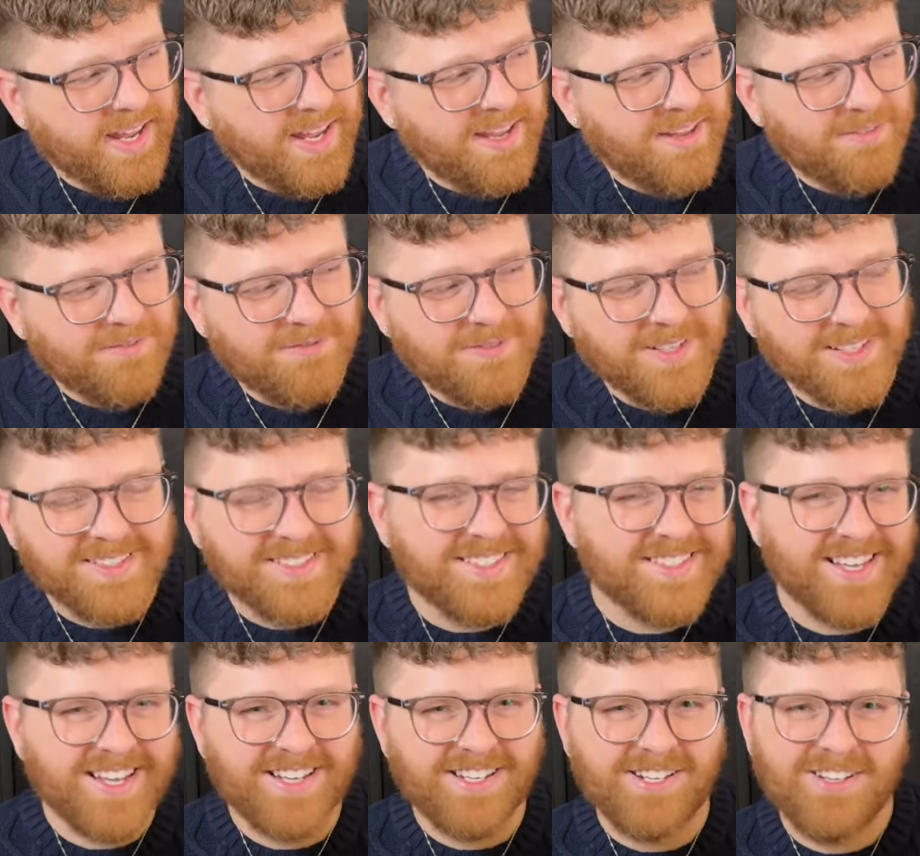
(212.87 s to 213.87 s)
it feels
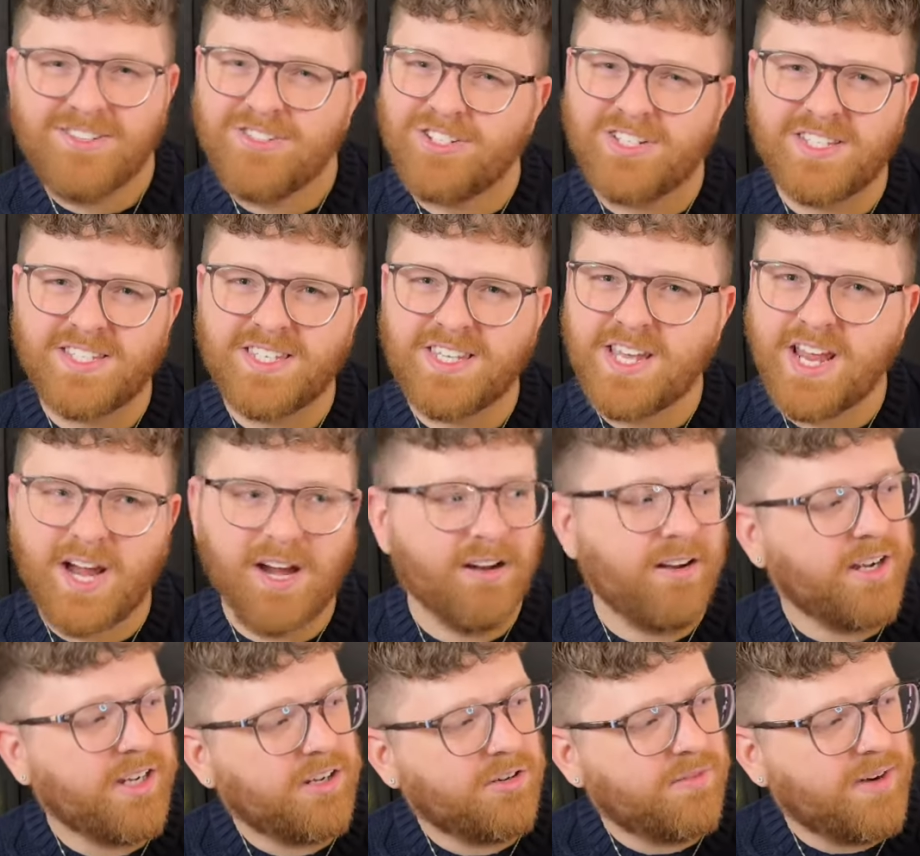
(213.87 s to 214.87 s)
like you're just
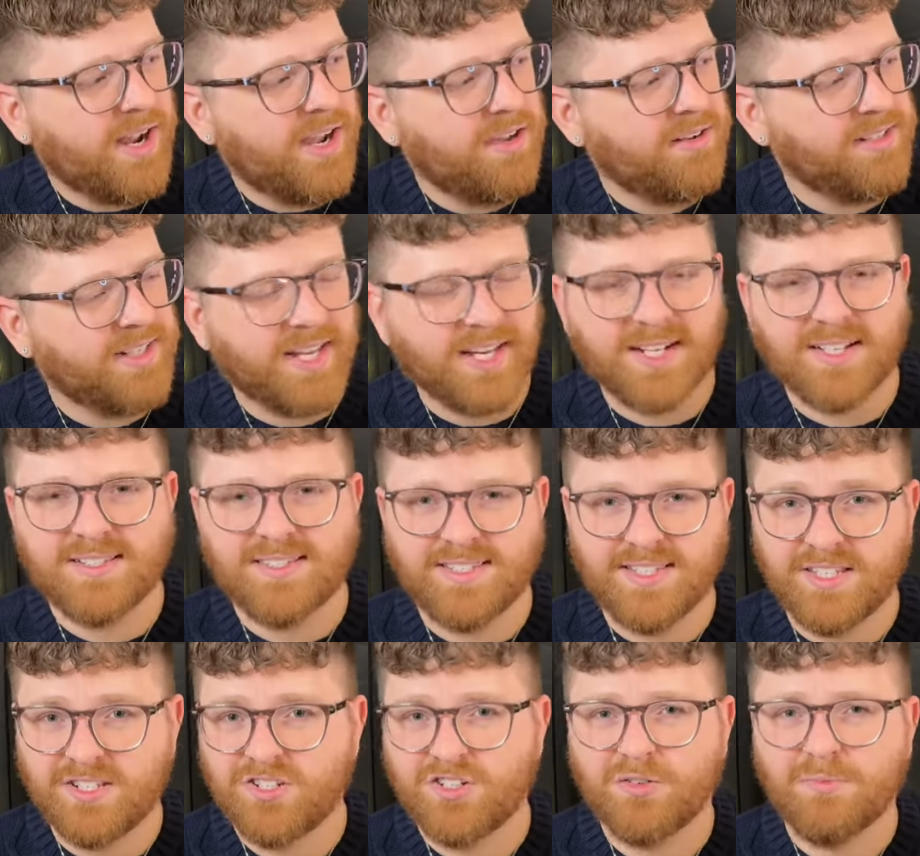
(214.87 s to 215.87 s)
carrying around like a
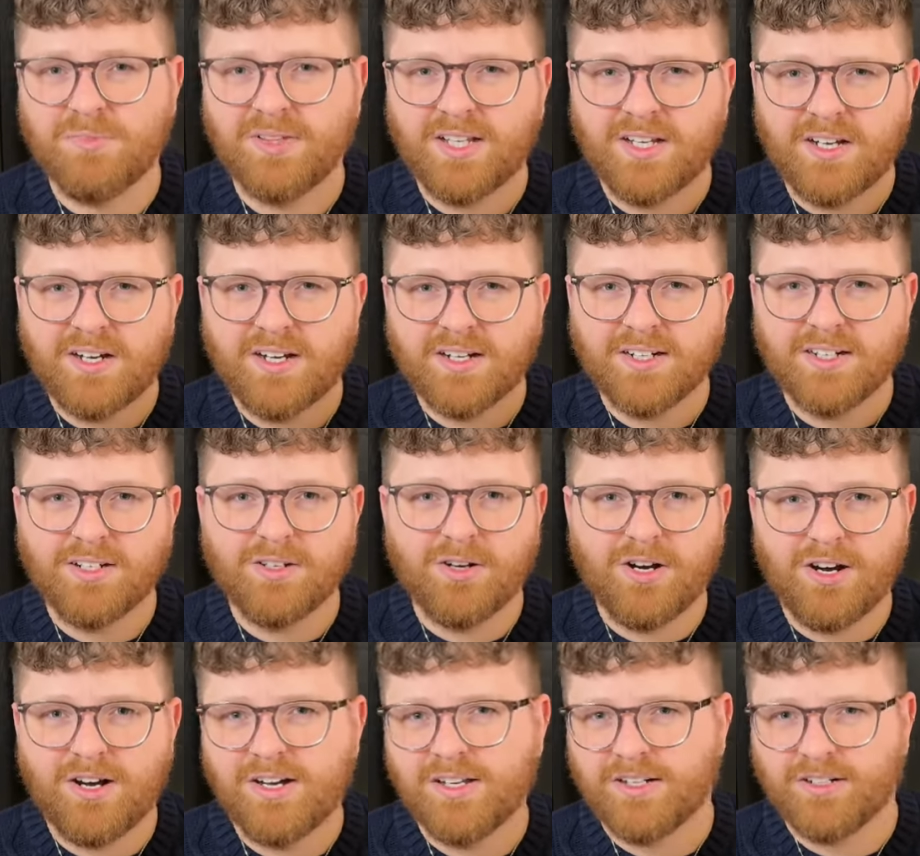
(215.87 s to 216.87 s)
cinder block
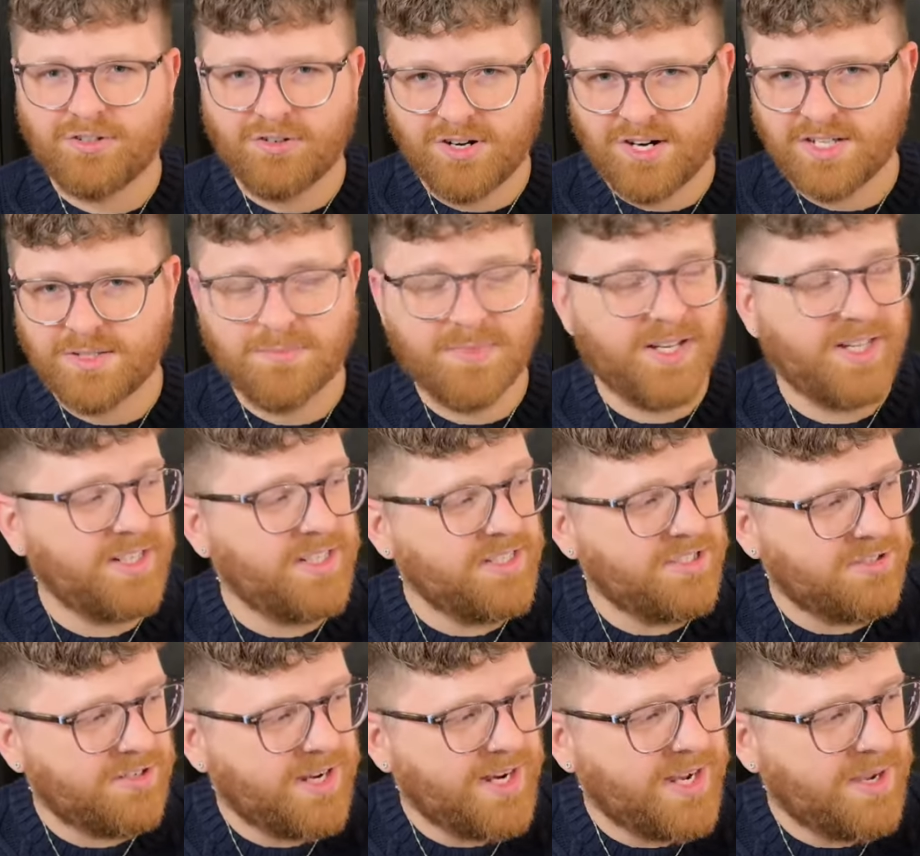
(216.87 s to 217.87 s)
on a crossbody
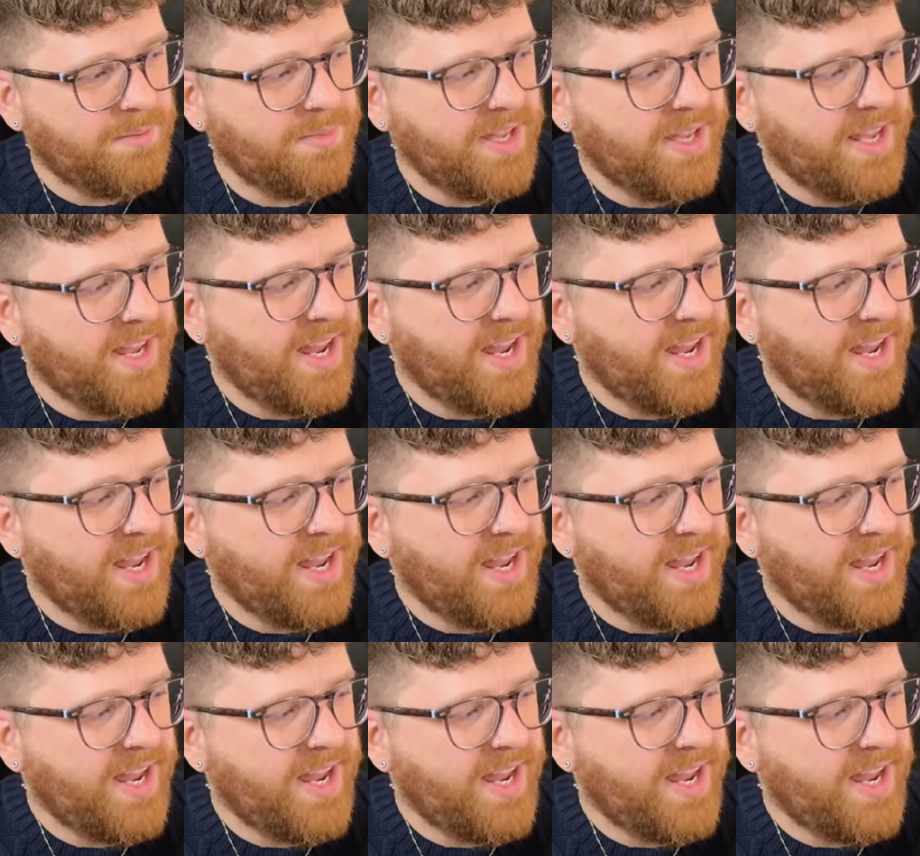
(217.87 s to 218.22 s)
strap.